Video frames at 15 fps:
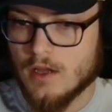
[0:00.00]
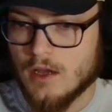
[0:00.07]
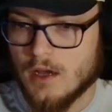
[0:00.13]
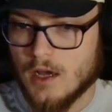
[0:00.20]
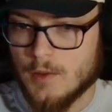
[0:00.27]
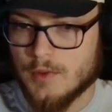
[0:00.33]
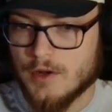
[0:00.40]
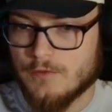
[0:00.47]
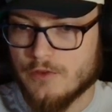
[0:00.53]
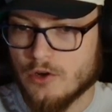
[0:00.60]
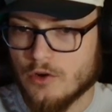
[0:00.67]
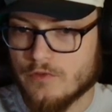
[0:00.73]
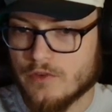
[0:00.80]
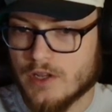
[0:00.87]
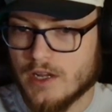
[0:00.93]
But if you're
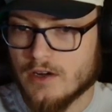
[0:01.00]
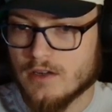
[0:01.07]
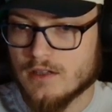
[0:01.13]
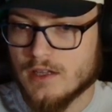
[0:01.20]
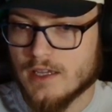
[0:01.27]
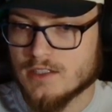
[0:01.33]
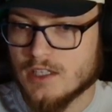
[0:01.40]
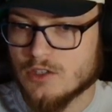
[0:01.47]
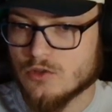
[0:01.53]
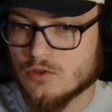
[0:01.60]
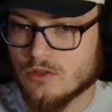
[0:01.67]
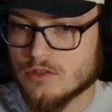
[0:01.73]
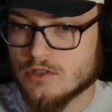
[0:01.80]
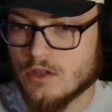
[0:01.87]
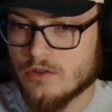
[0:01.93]
over here in like central
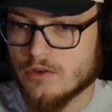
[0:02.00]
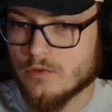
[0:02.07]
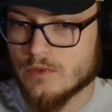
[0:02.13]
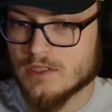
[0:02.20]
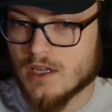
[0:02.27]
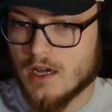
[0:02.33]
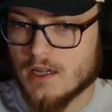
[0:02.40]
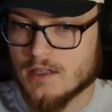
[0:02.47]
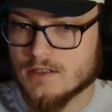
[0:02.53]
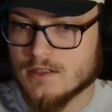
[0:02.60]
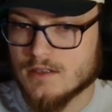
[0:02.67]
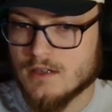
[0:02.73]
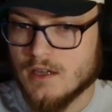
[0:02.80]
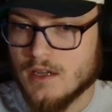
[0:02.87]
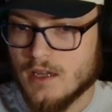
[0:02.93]
or southern
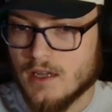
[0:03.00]
Wisconsin,